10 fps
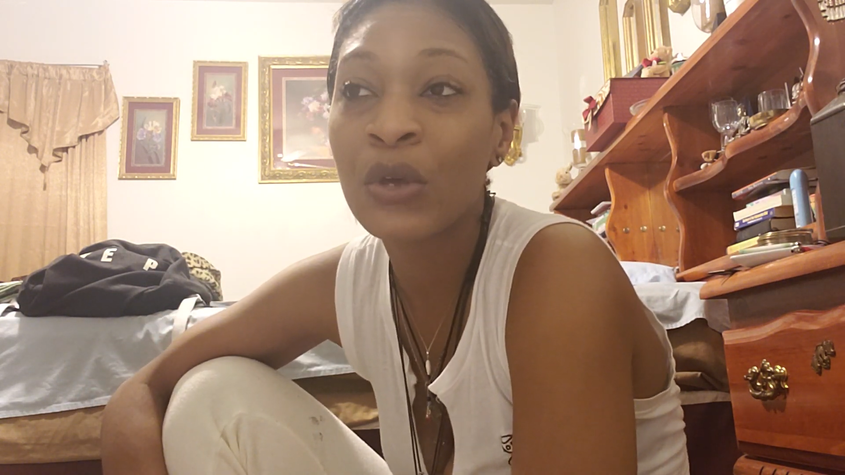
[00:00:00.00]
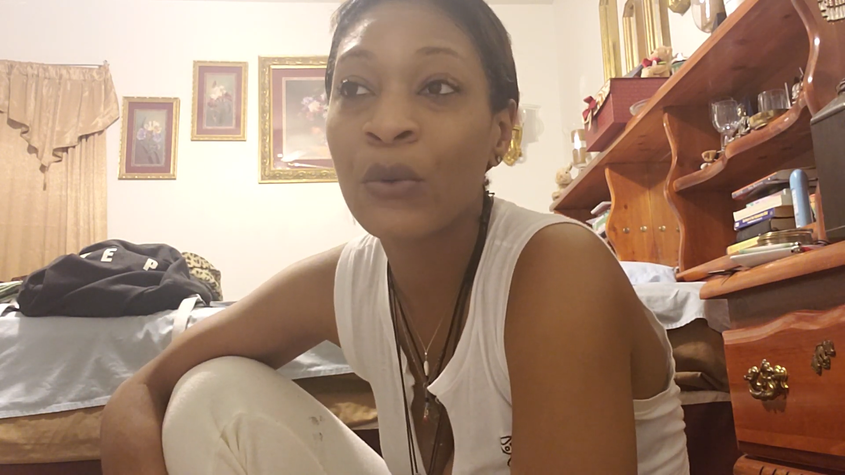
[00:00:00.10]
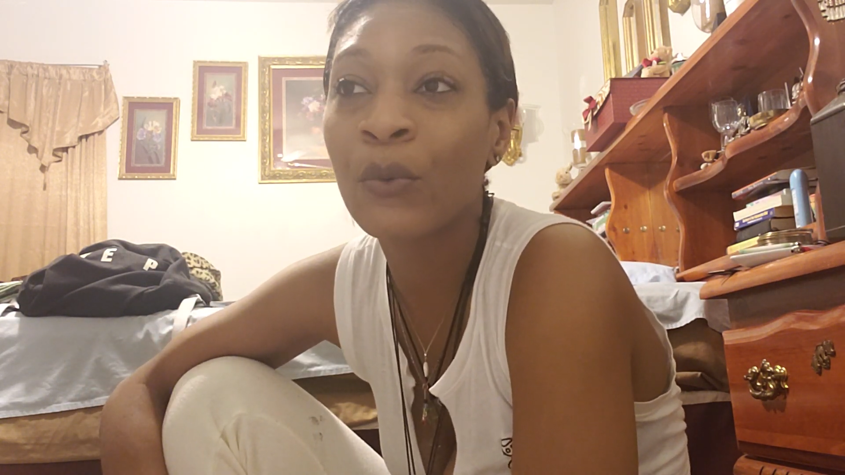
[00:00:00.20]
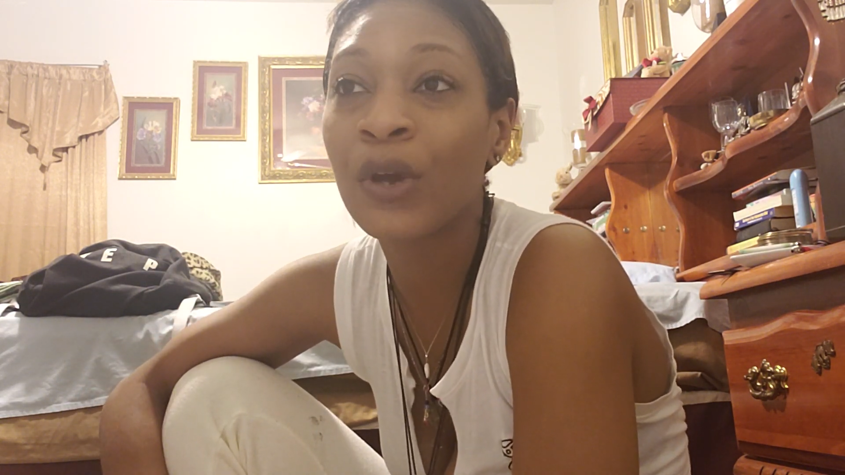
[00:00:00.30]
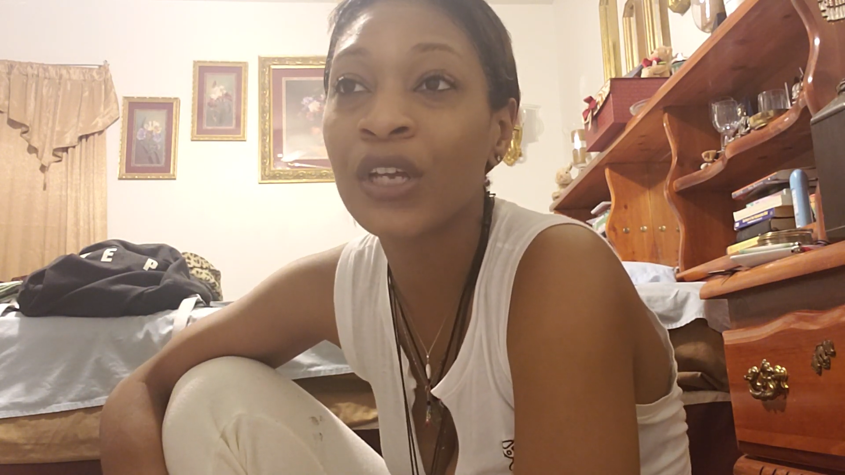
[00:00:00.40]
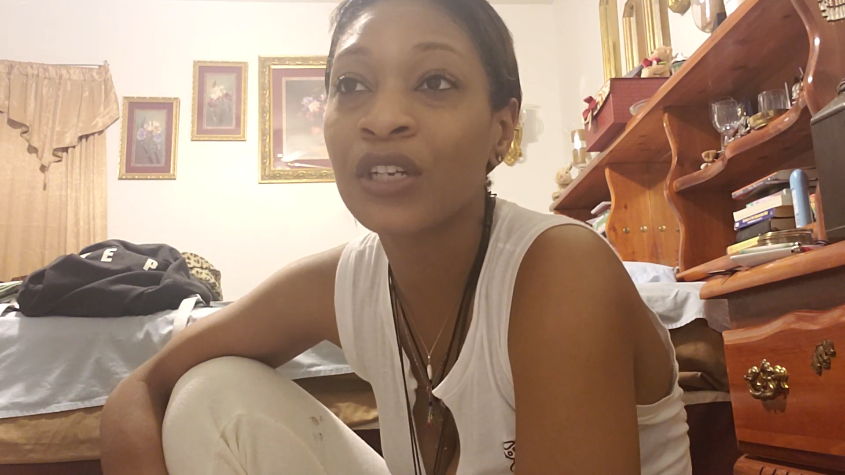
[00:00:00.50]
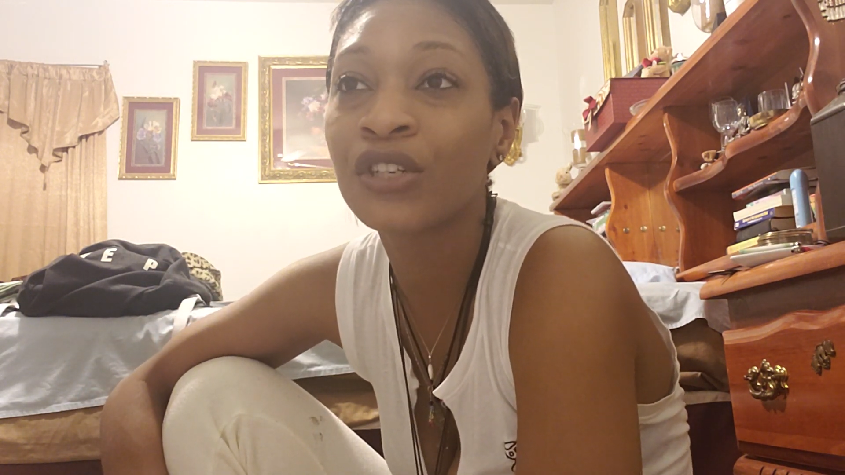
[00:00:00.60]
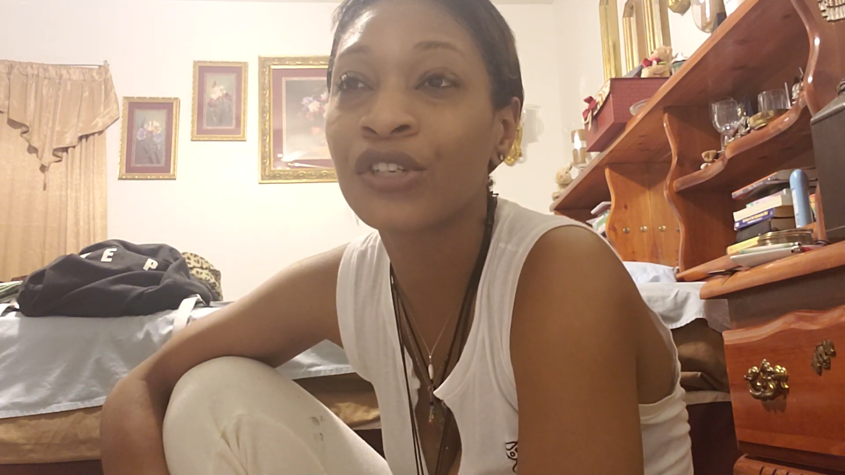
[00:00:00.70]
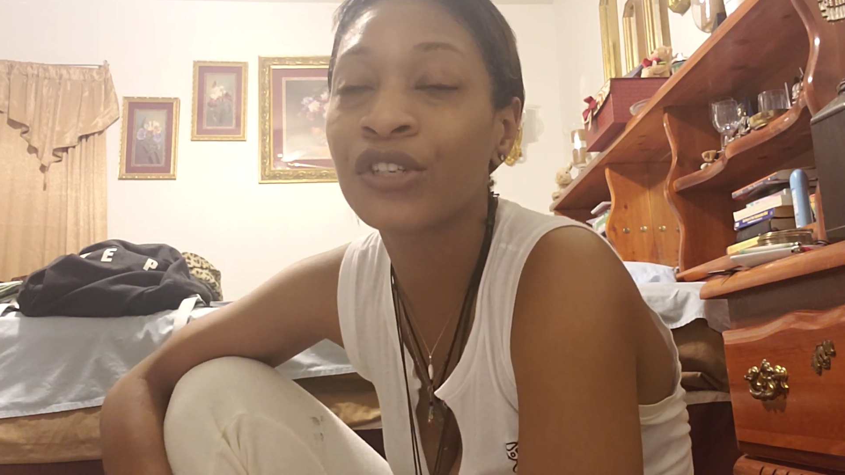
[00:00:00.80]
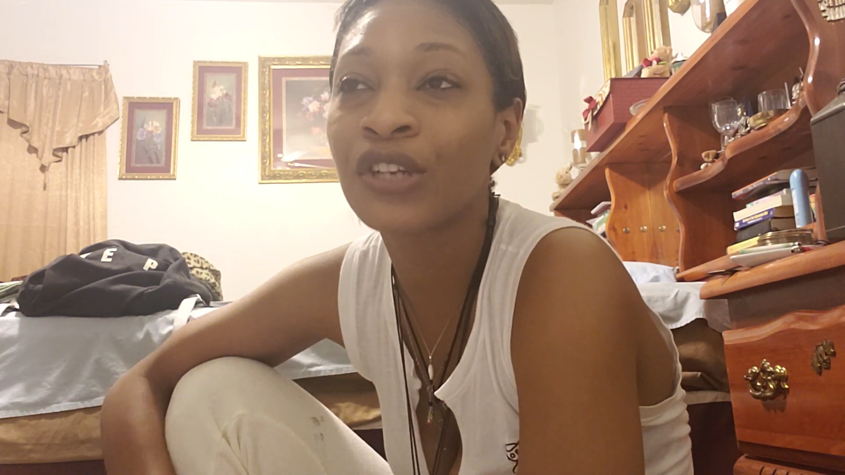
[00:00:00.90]

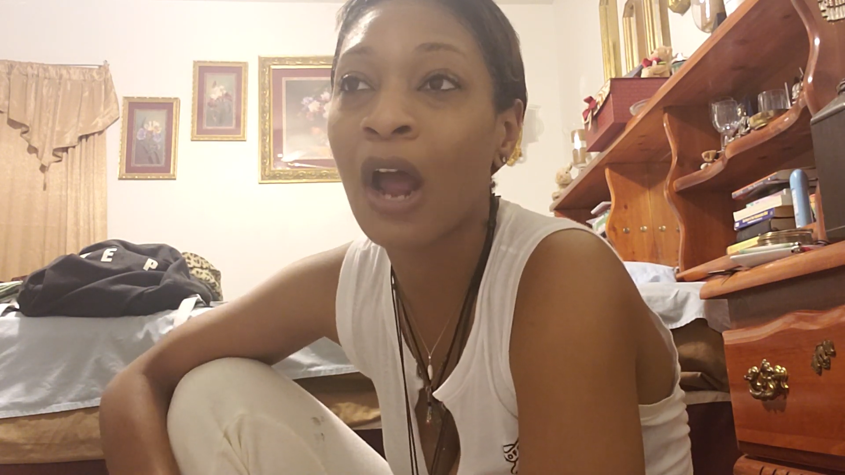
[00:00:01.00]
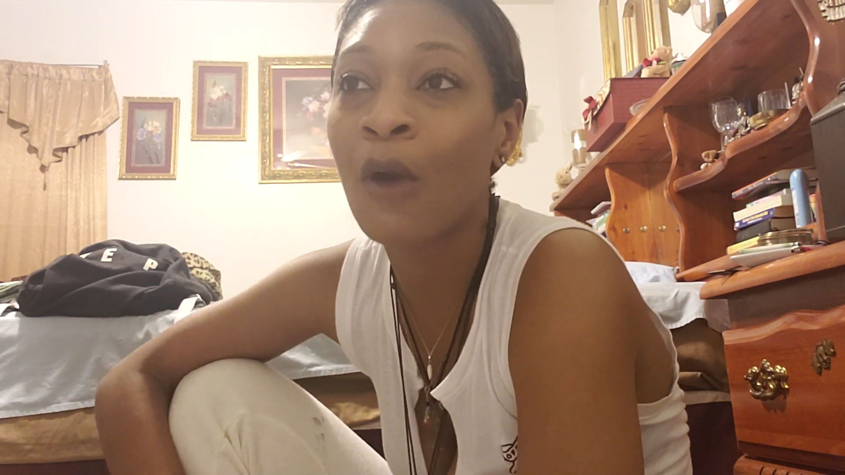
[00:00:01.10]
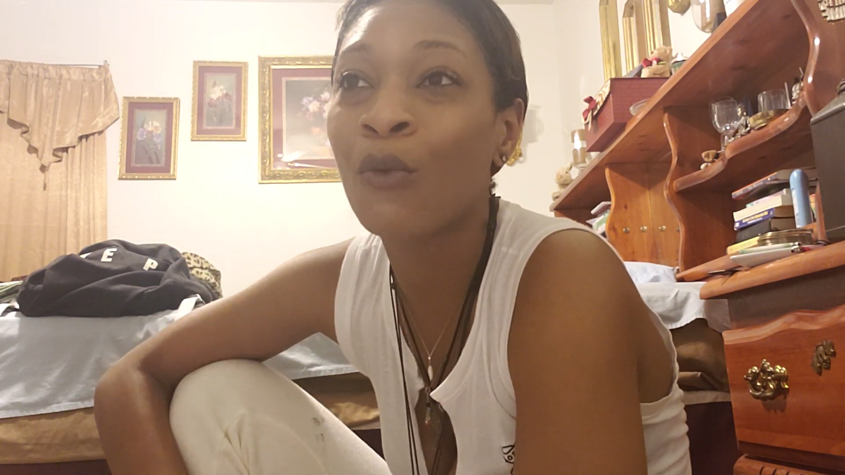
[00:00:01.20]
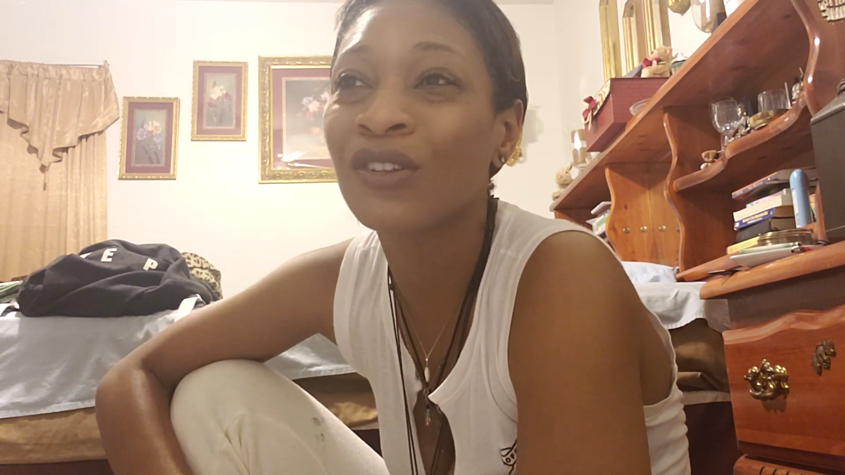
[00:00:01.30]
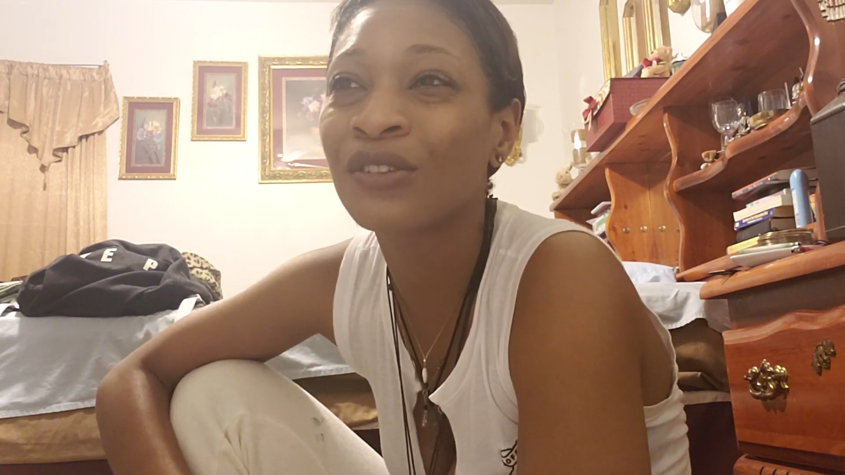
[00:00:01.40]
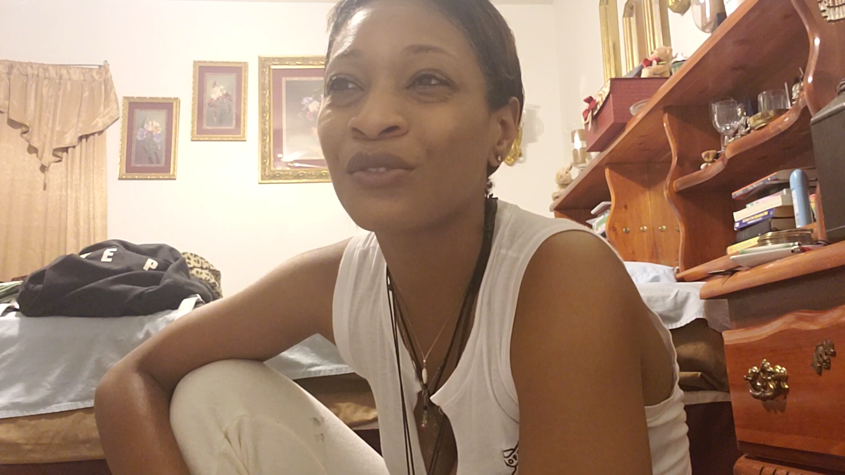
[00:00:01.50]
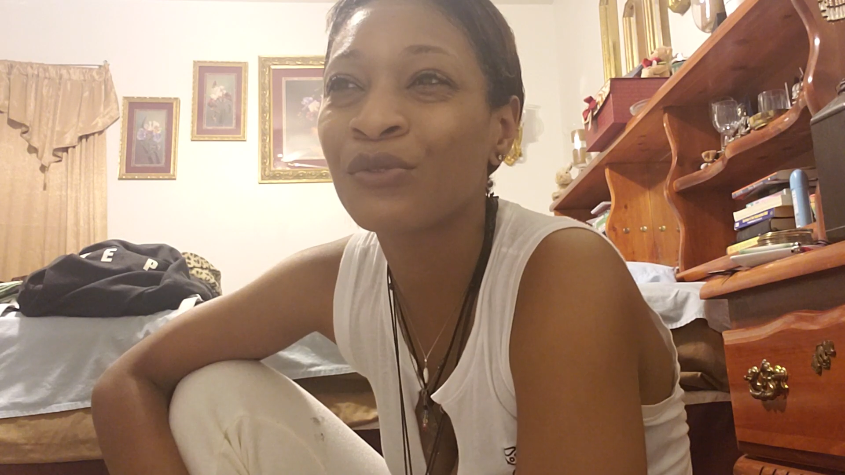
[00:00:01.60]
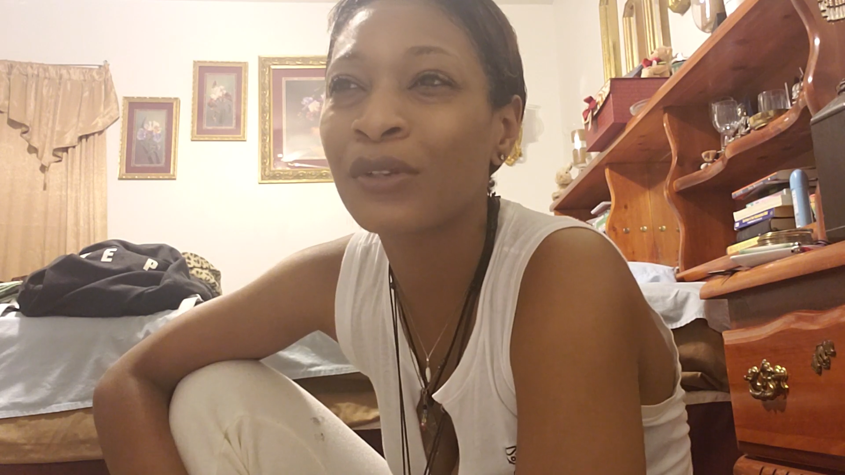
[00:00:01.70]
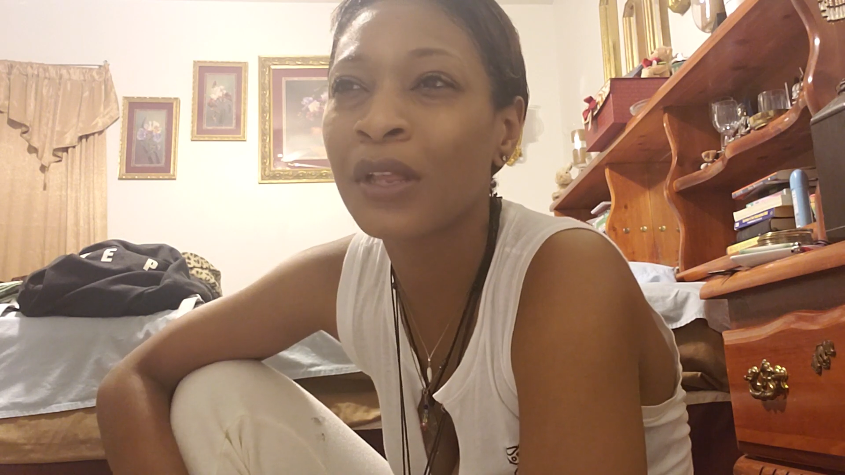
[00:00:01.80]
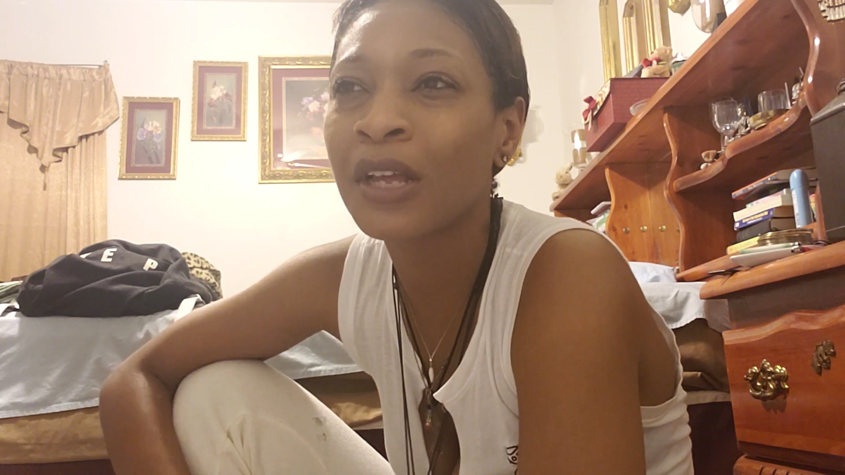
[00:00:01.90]
which I wasn't
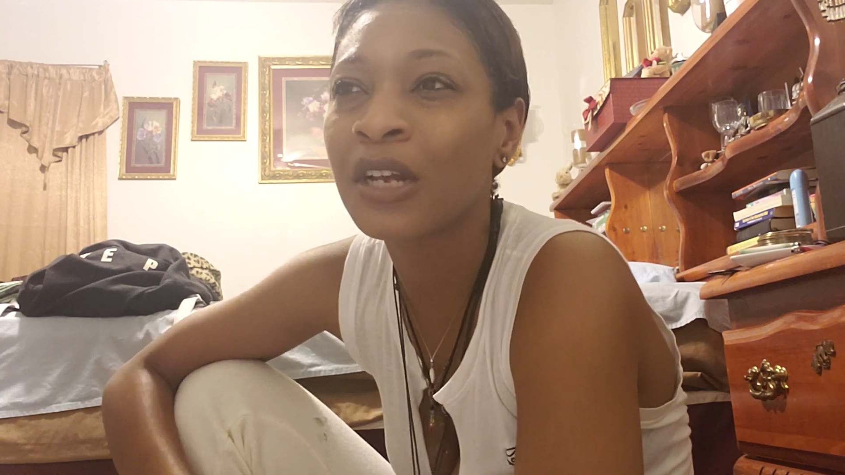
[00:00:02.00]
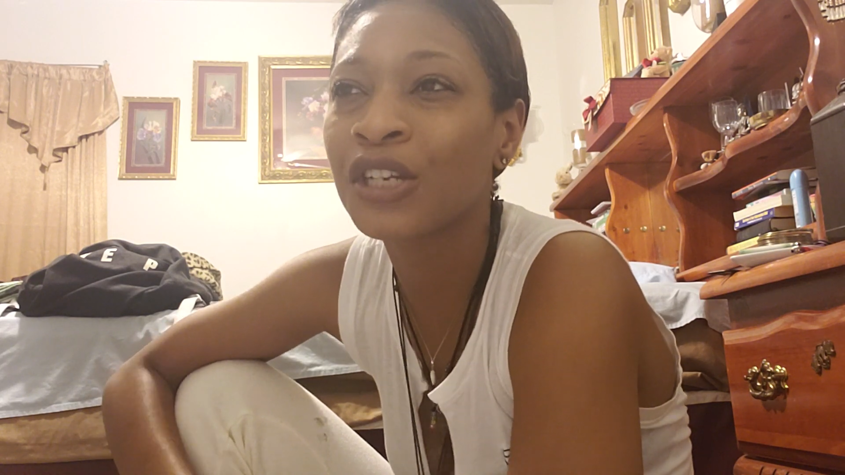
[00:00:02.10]
really going